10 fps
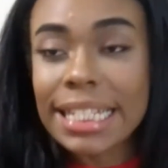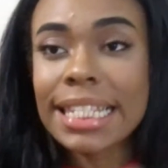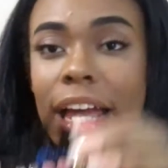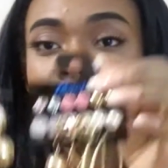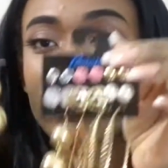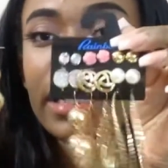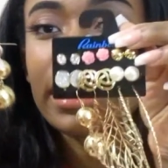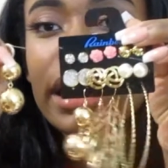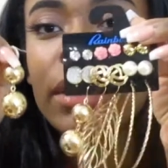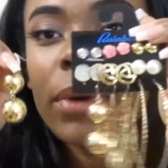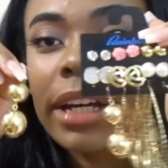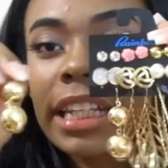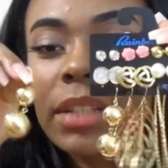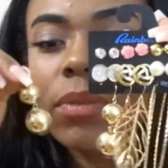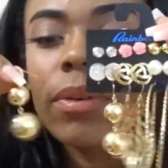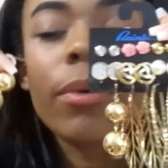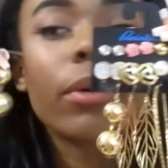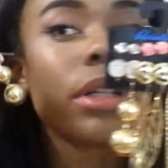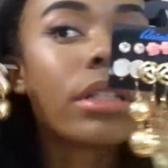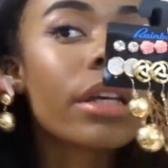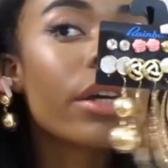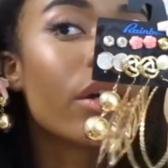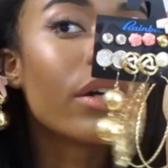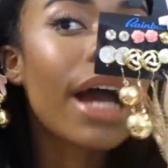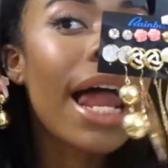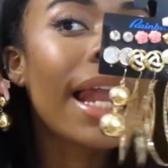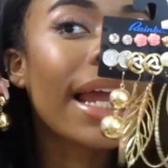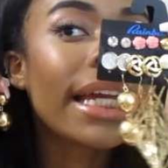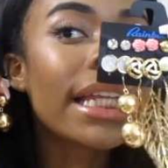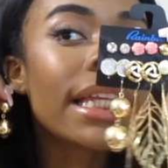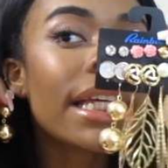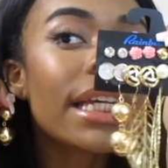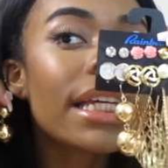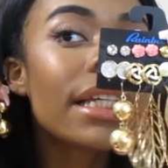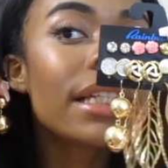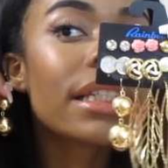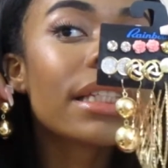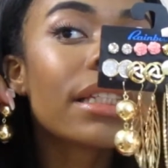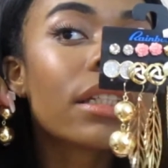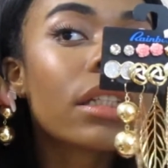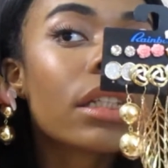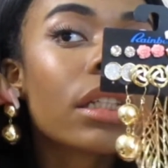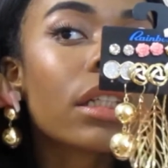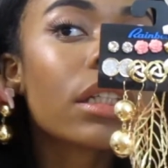Definitely wear these with a ponytail. I like these.